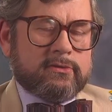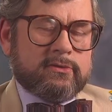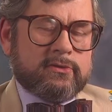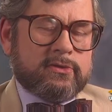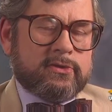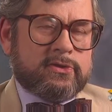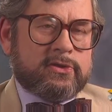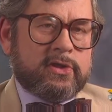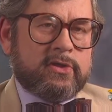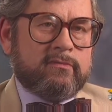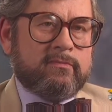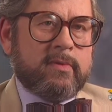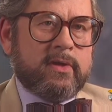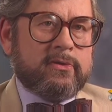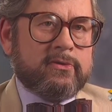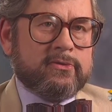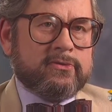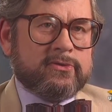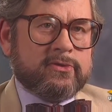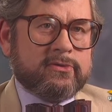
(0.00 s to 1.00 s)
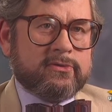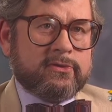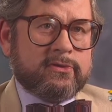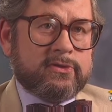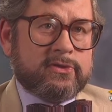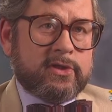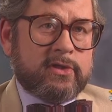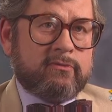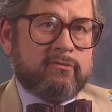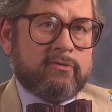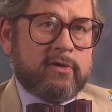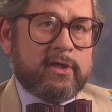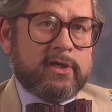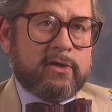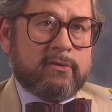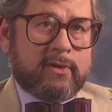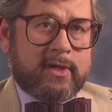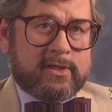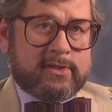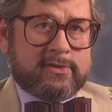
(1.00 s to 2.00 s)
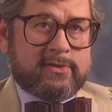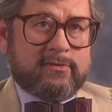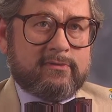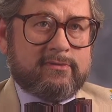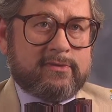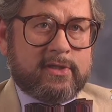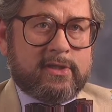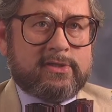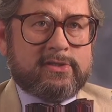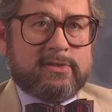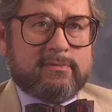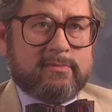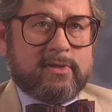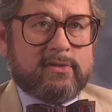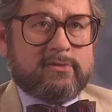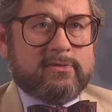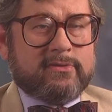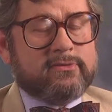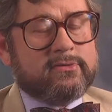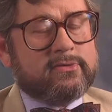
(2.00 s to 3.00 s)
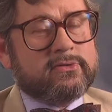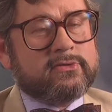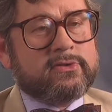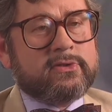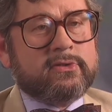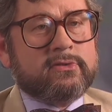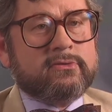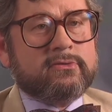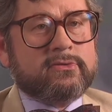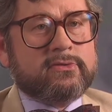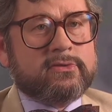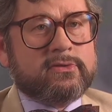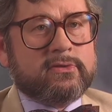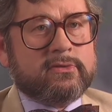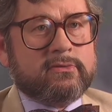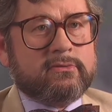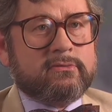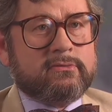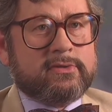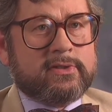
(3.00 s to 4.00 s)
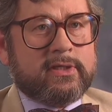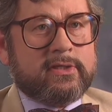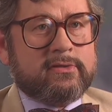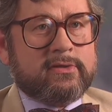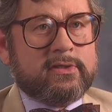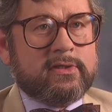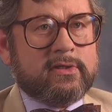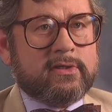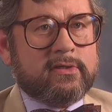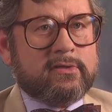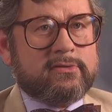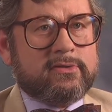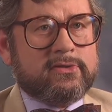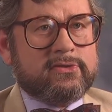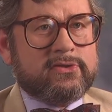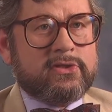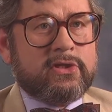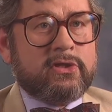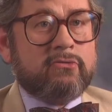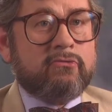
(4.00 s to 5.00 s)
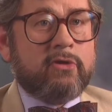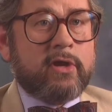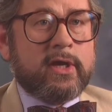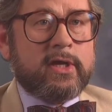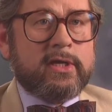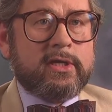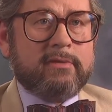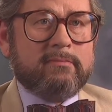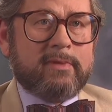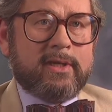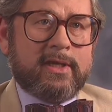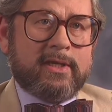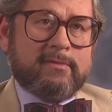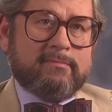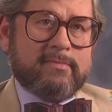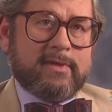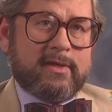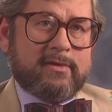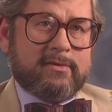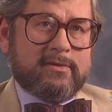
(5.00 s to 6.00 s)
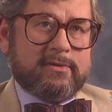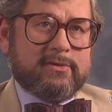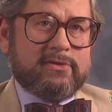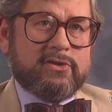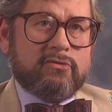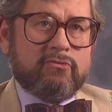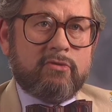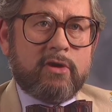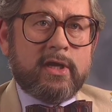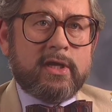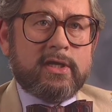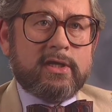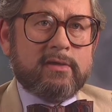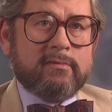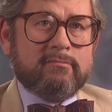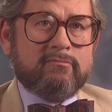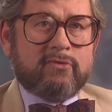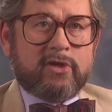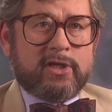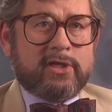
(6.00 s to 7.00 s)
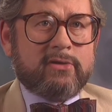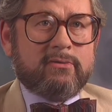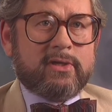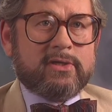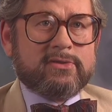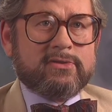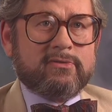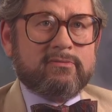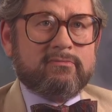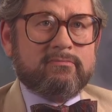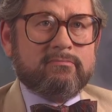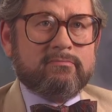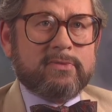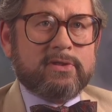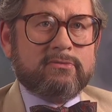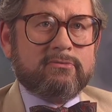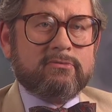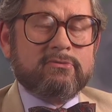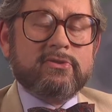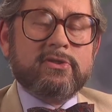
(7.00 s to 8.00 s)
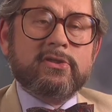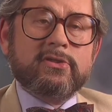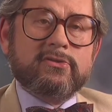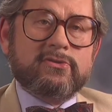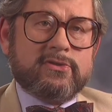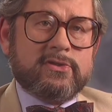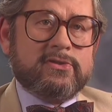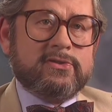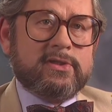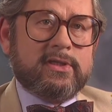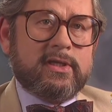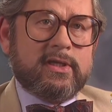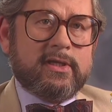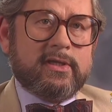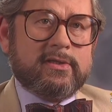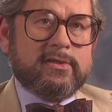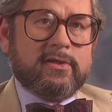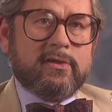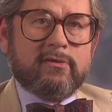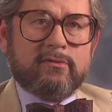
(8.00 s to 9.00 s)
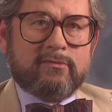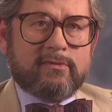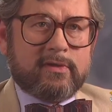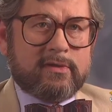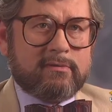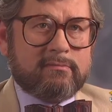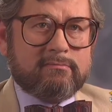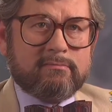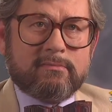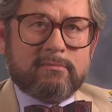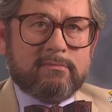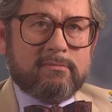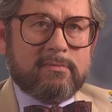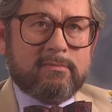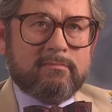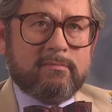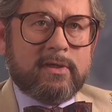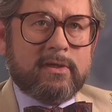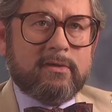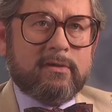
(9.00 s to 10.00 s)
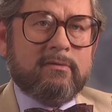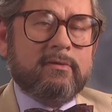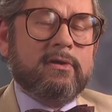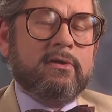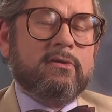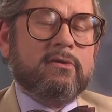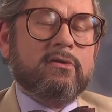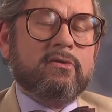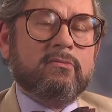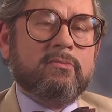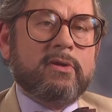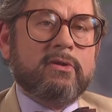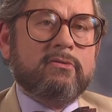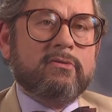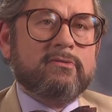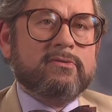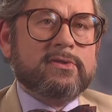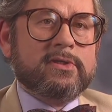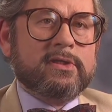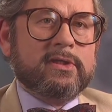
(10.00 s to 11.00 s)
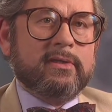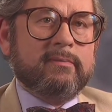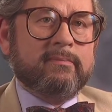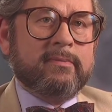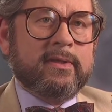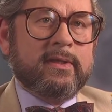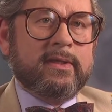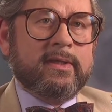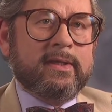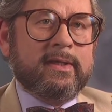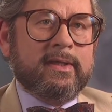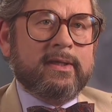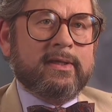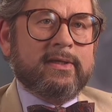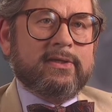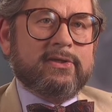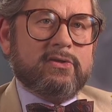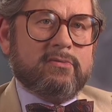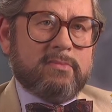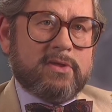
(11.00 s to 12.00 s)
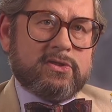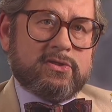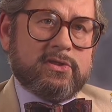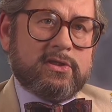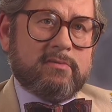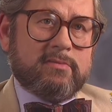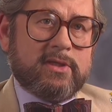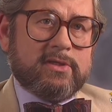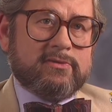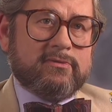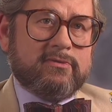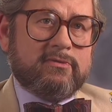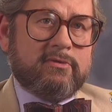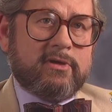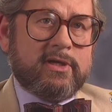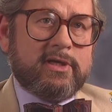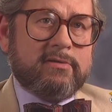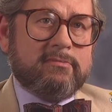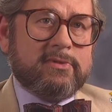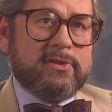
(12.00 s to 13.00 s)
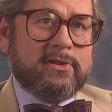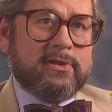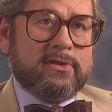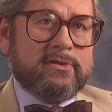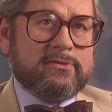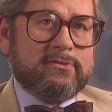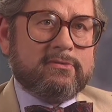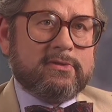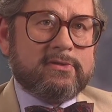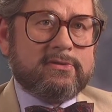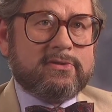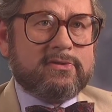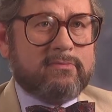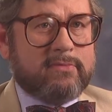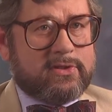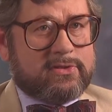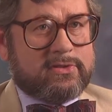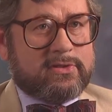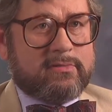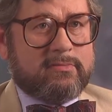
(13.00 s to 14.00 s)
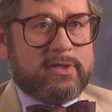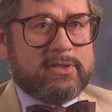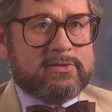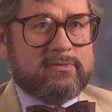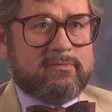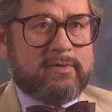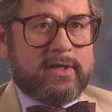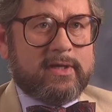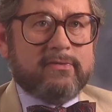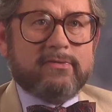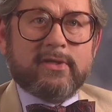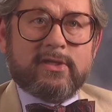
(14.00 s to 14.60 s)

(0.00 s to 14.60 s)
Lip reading: The chief radioactive dating method that's used to date the Earth is the uranium-lead method. Uranium, radioactive mineral, turns into lead over a long, long period of time. You measure the amount of uranium in the Earth's crust, you measure the amount of lead.